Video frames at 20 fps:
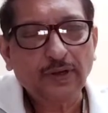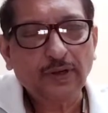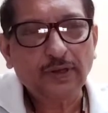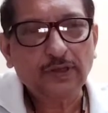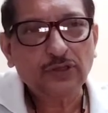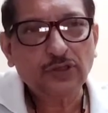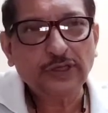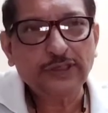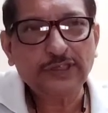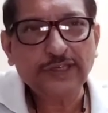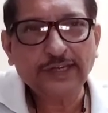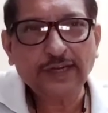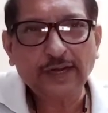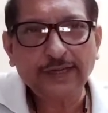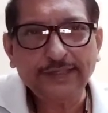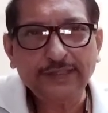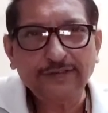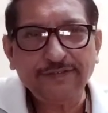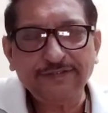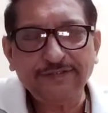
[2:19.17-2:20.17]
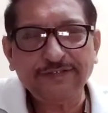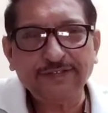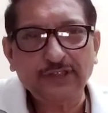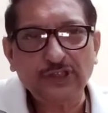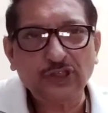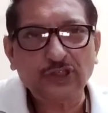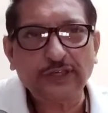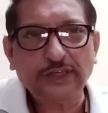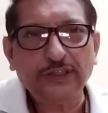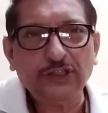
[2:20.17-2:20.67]
So it's a kind of
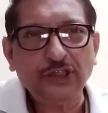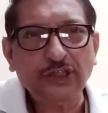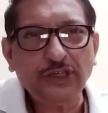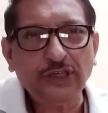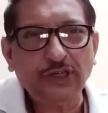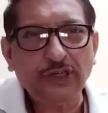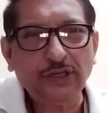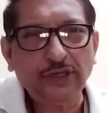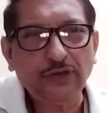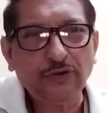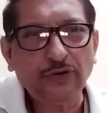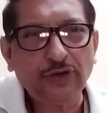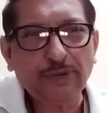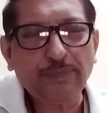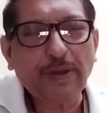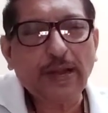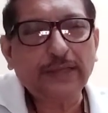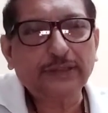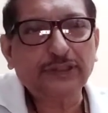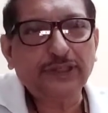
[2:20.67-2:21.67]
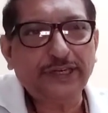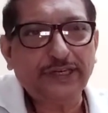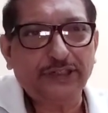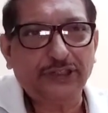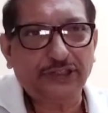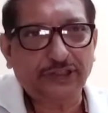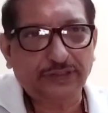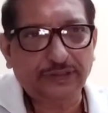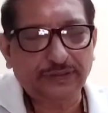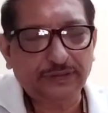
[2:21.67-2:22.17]
stretching your
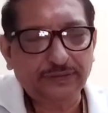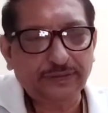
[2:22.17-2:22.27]
imagination